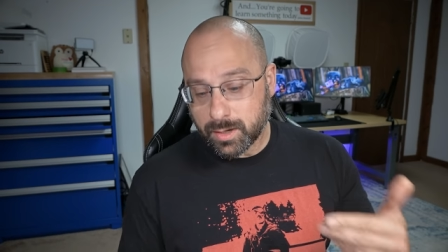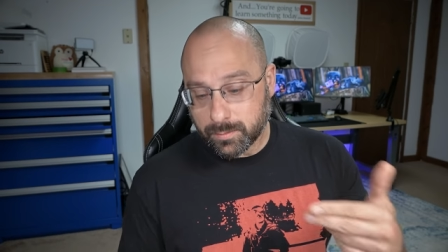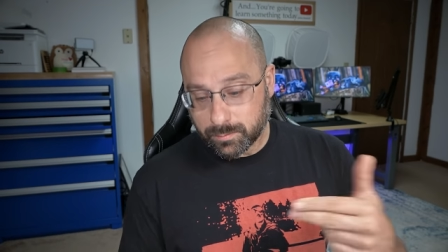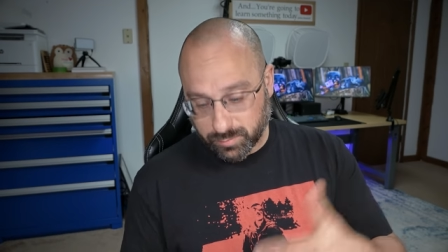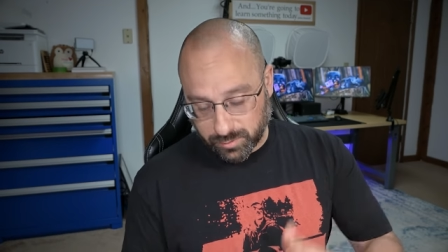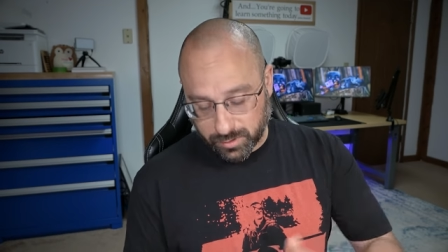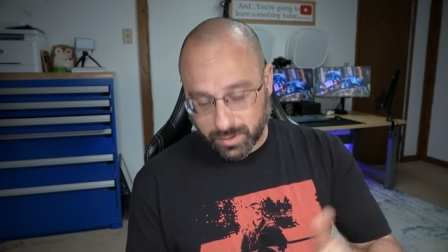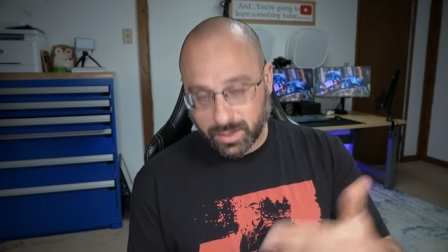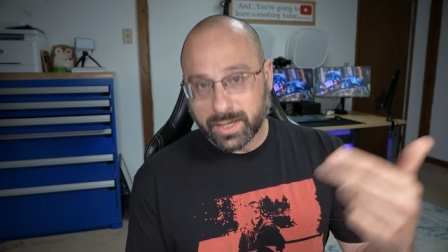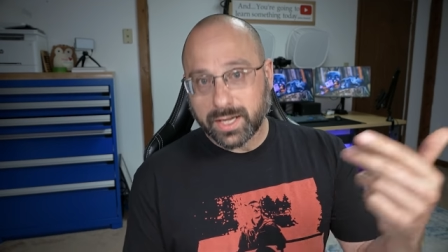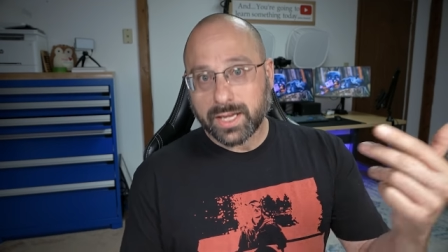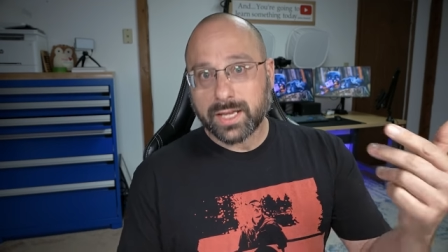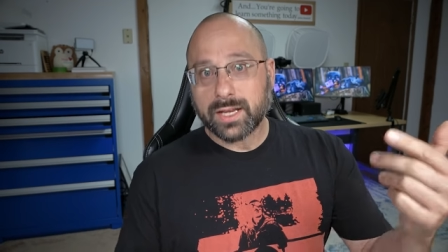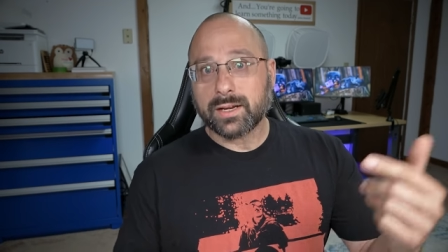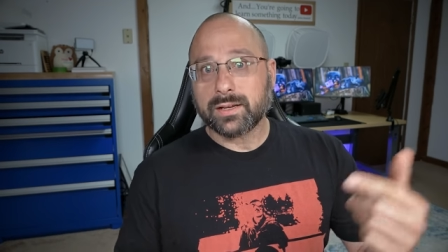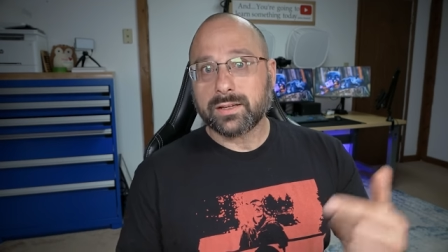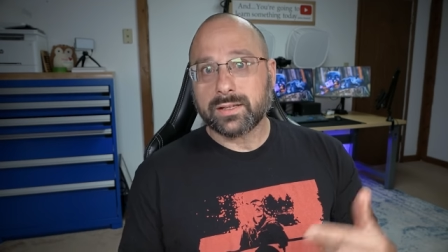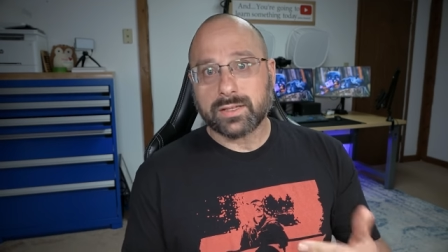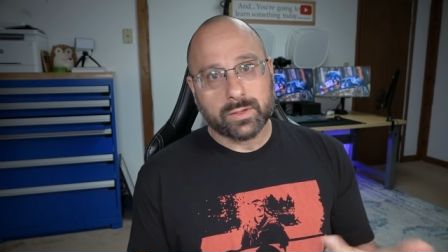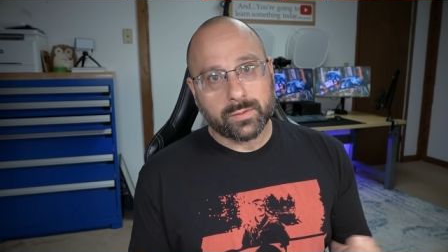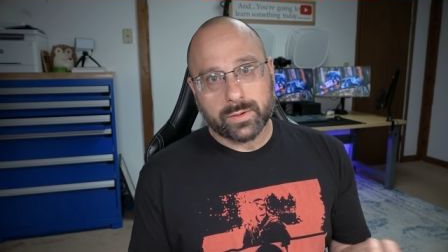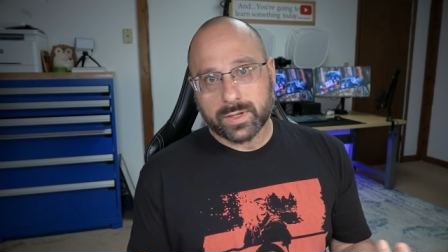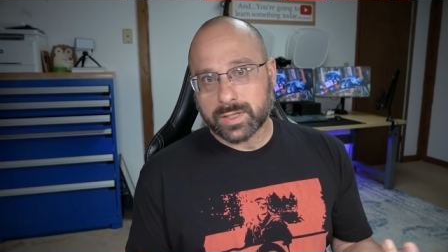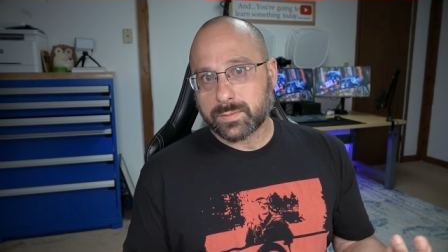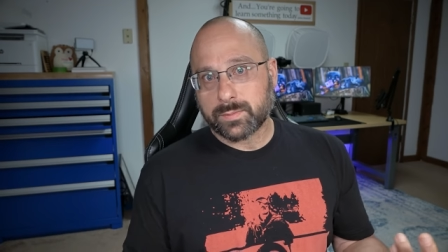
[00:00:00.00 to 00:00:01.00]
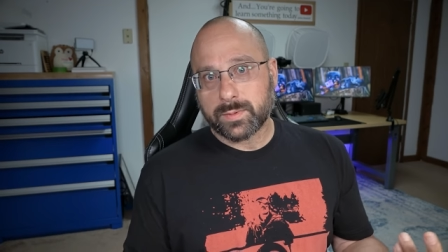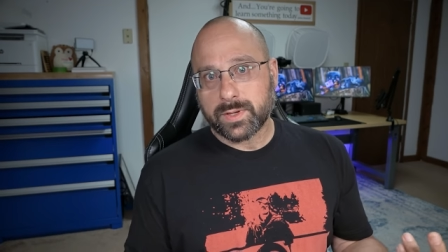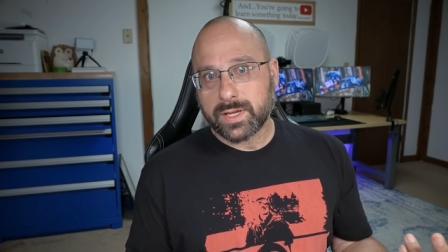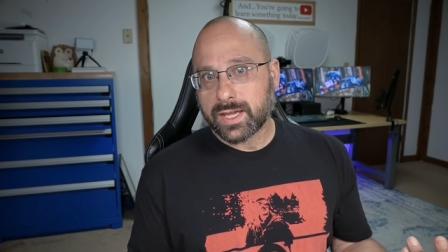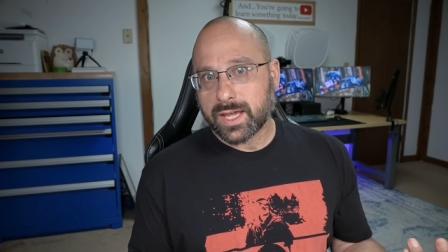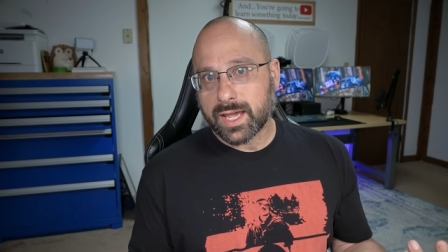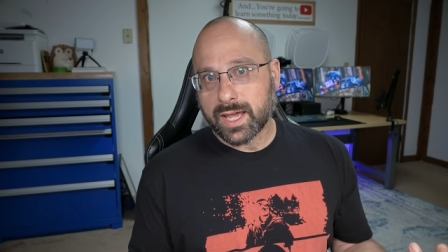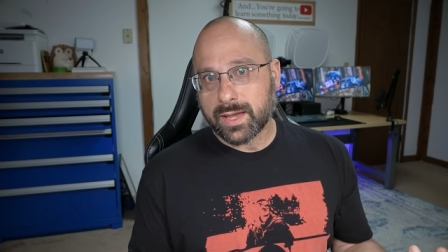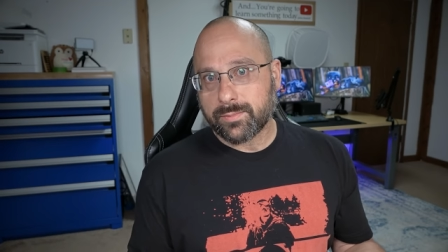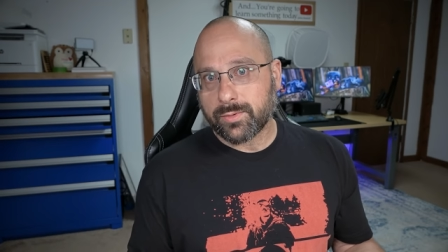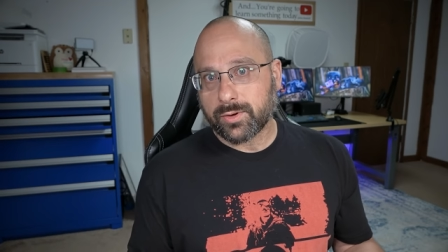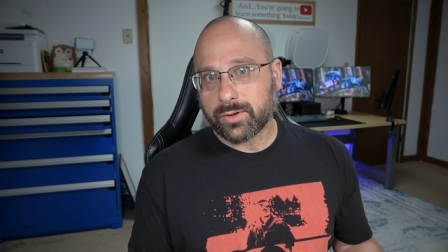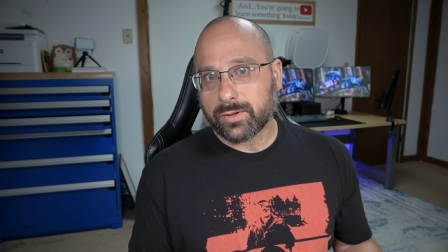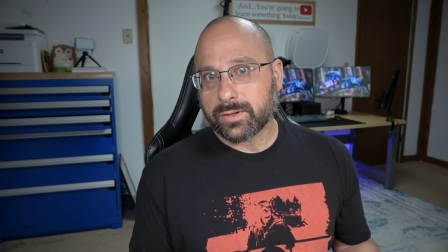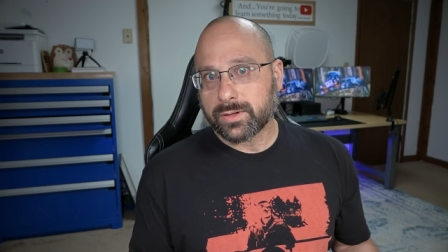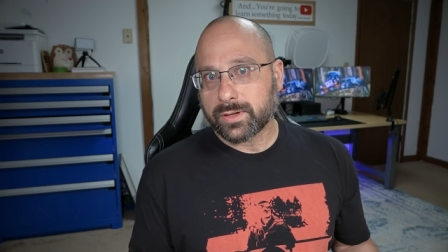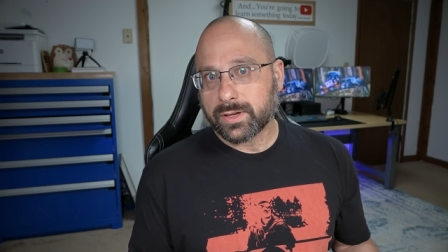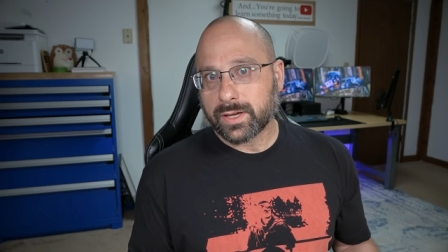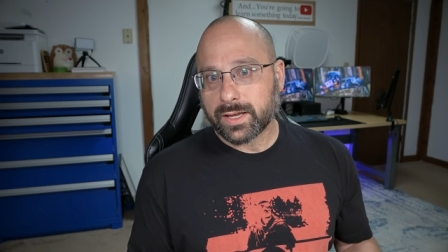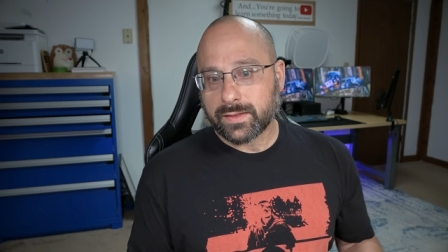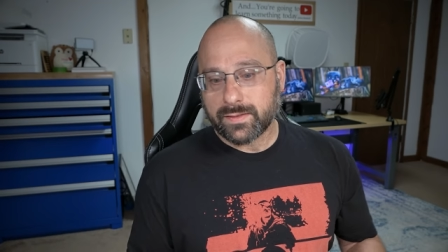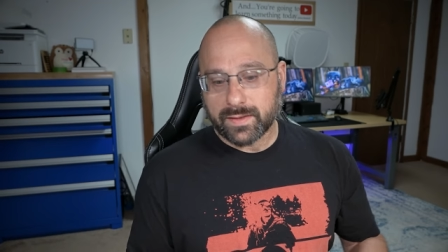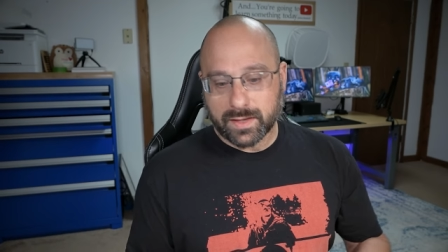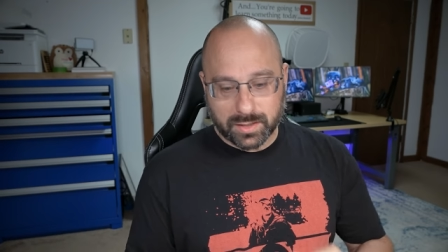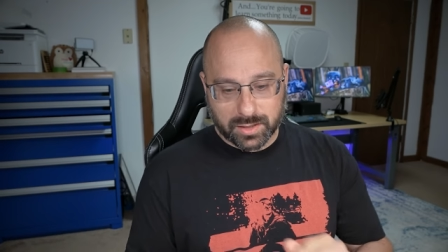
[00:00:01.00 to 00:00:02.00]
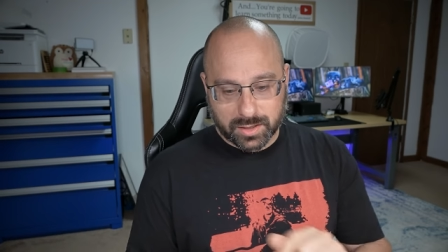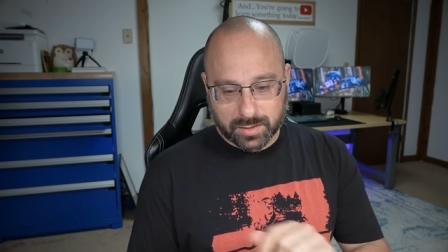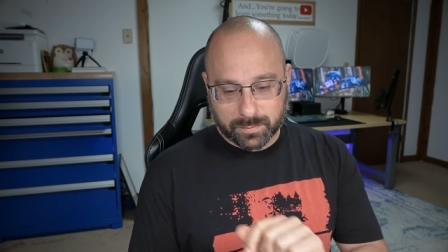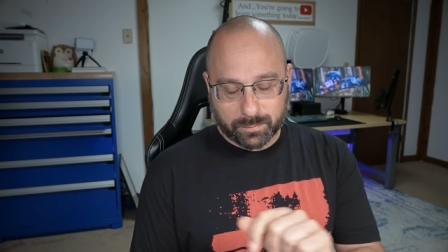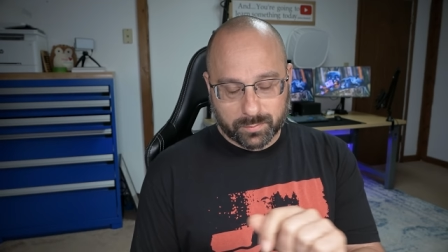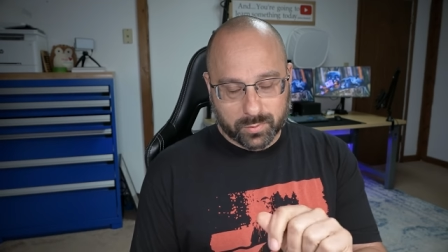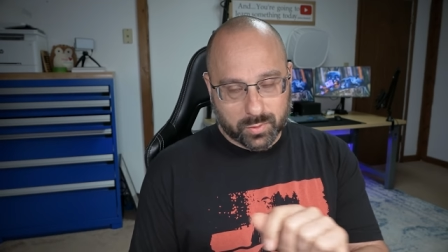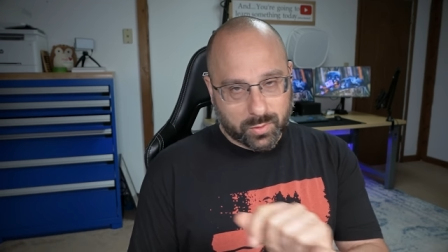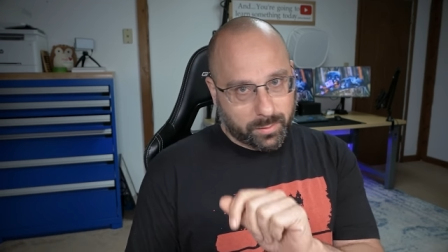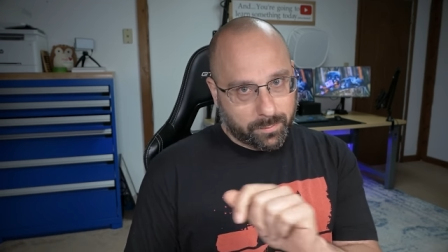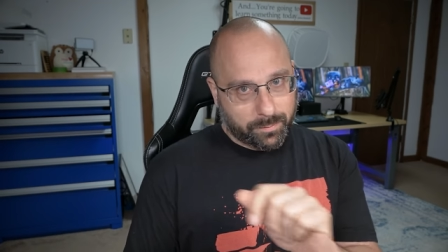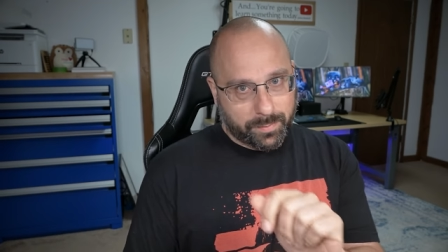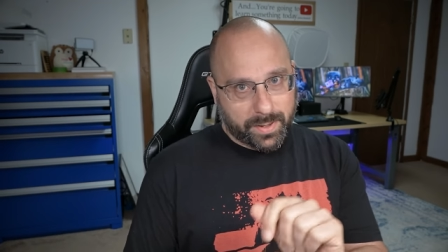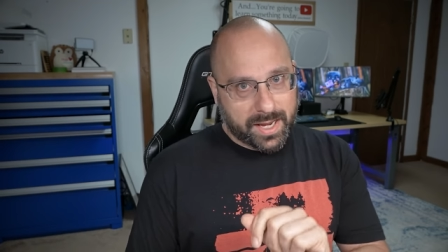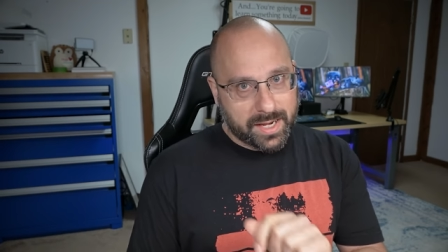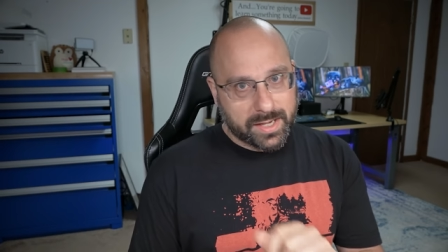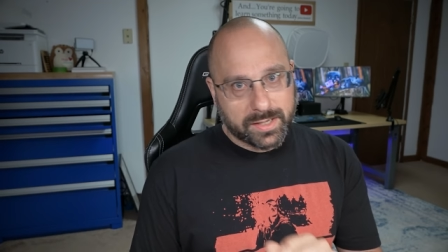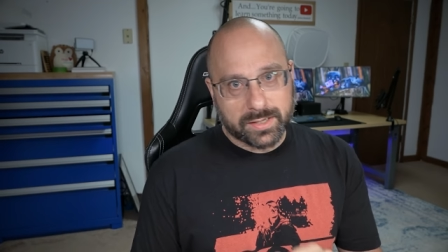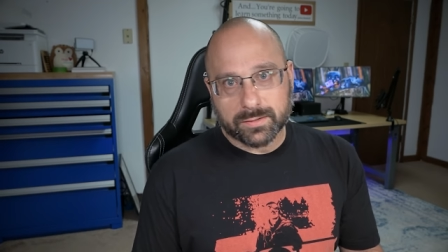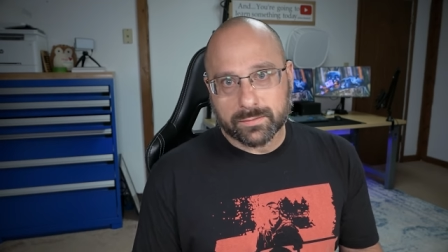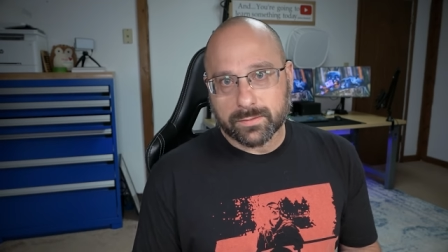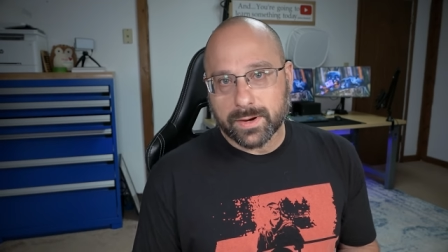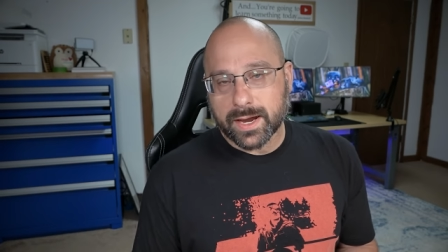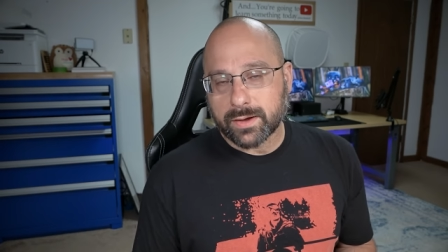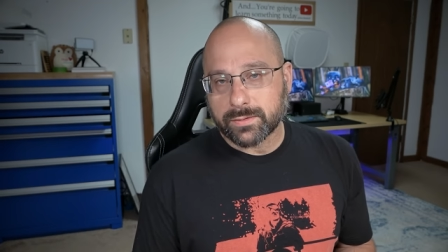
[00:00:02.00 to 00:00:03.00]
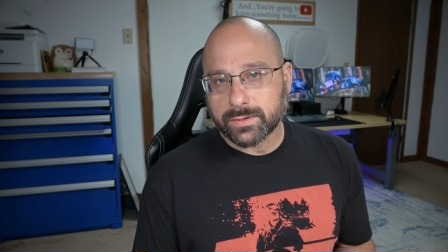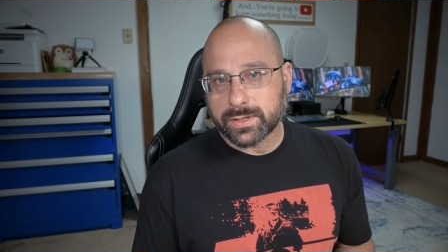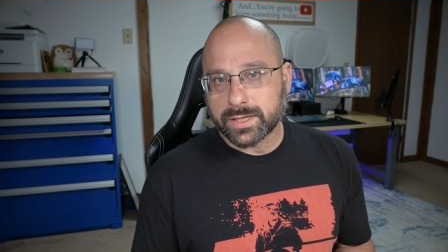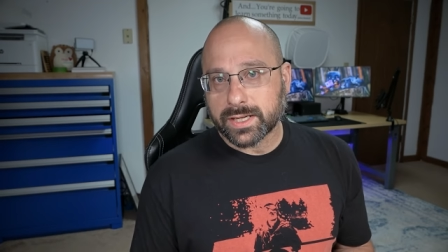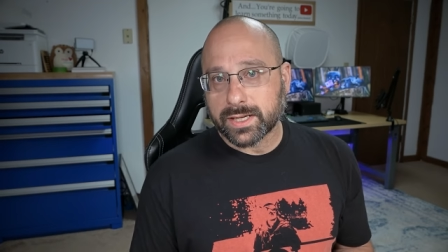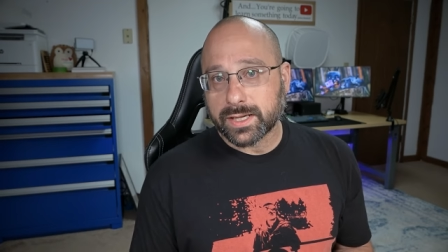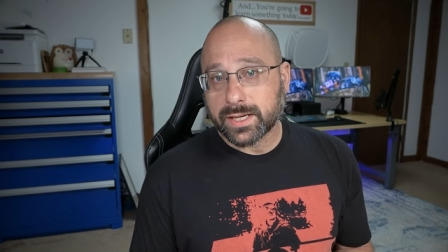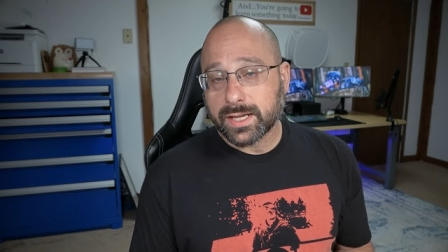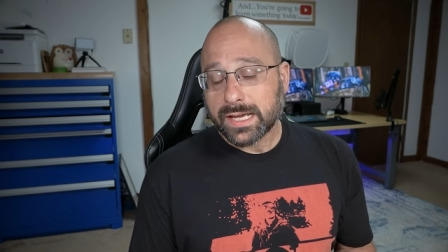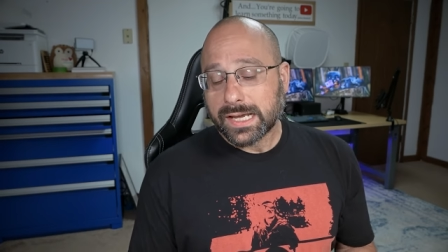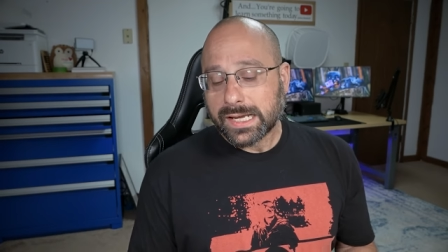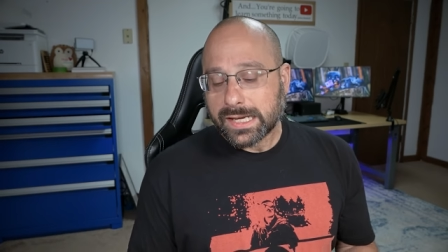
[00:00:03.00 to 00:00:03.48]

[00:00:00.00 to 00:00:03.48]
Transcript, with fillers: Plug in a U S B cable and then just sort of paint around it.